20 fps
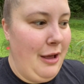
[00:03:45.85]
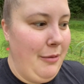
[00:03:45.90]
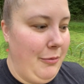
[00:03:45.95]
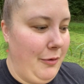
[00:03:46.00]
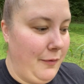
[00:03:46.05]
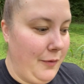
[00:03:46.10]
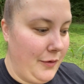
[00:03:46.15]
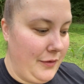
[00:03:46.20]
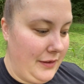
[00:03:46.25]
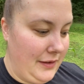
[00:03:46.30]

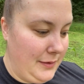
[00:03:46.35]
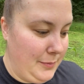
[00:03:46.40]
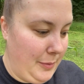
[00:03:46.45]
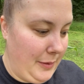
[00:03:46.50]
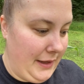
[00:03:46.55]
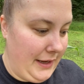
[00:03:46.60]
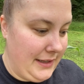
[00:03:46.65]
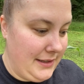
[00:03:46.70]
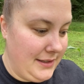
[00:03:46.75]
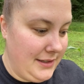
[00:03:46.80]
before these
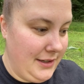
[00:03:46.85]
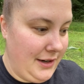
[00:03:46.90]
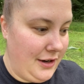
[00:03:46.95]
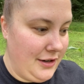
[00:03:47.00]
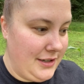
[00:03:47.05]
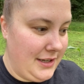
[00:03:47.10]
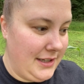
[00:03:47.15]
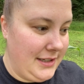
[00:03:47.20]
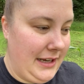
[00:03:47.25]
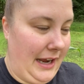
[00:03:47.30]
plants
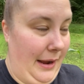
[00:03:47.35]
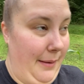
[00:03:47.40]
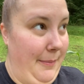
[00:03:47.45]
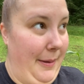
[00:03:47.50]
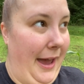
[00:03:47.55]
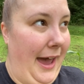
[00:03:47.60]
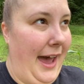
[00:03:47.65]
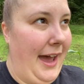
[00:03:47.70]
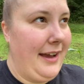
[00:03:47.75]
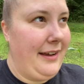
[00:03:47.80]
start to die
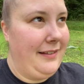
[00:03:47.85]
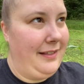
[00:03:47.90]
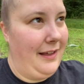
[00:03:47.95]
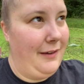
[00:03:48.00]
back.